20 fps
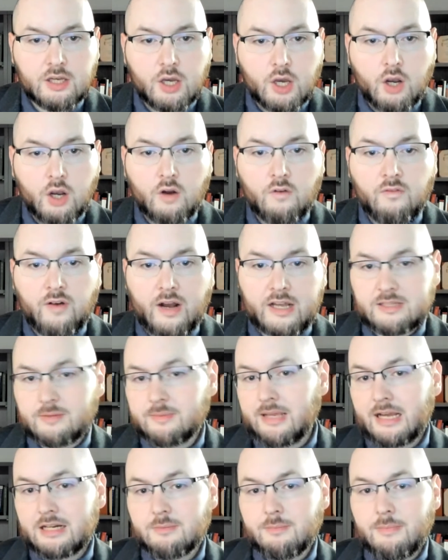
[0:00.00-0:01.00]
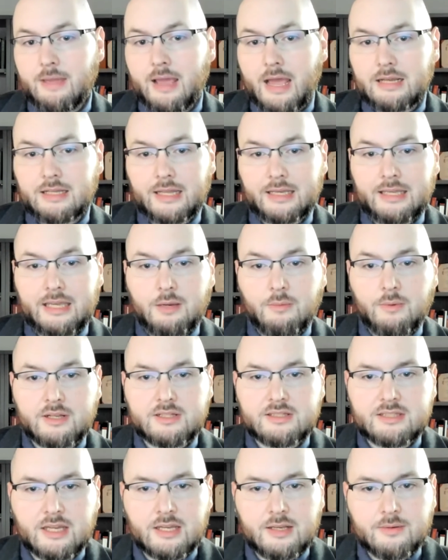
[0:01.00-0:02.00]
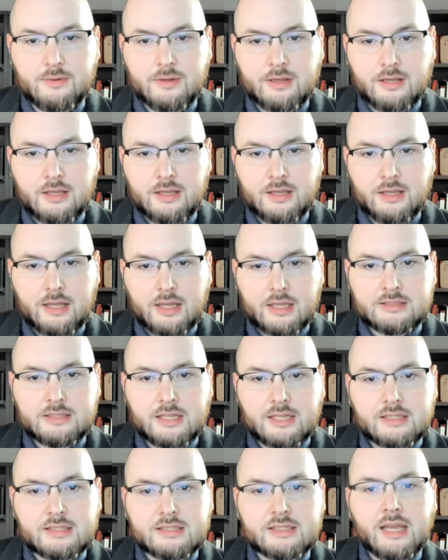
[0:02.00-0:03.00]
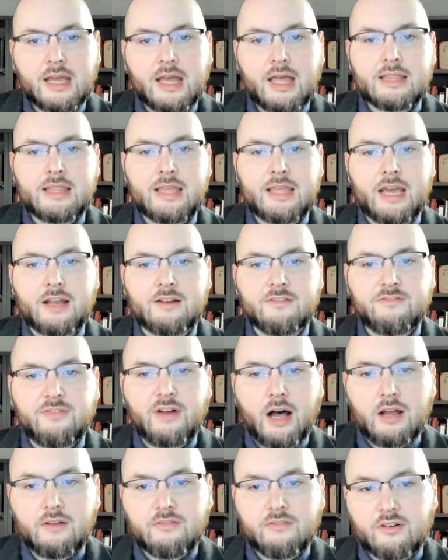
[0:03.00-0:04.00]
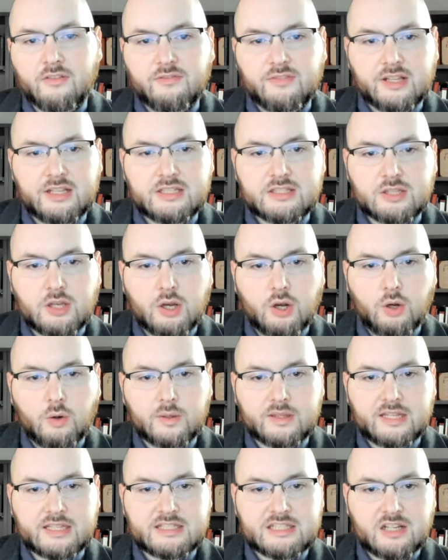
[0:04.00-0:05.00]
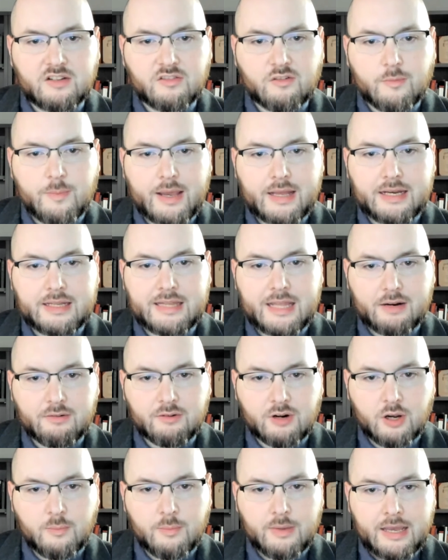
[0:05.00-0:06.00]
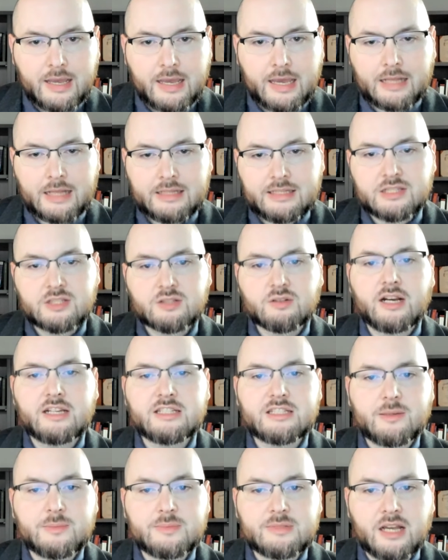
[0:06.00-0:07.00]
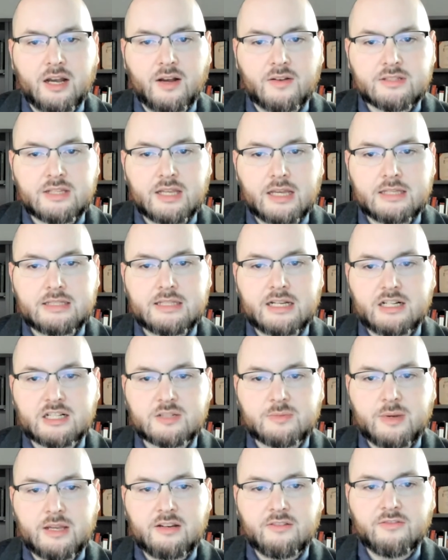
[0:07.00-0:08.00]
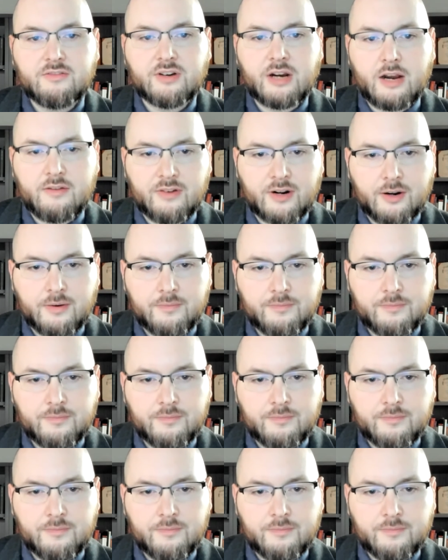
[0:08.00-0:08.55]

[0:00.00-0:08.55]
who finds him to act mad like he once did, since they had fought for Fleet's soul with the silver man in that room and had disgraced themselves as Englishmen forever.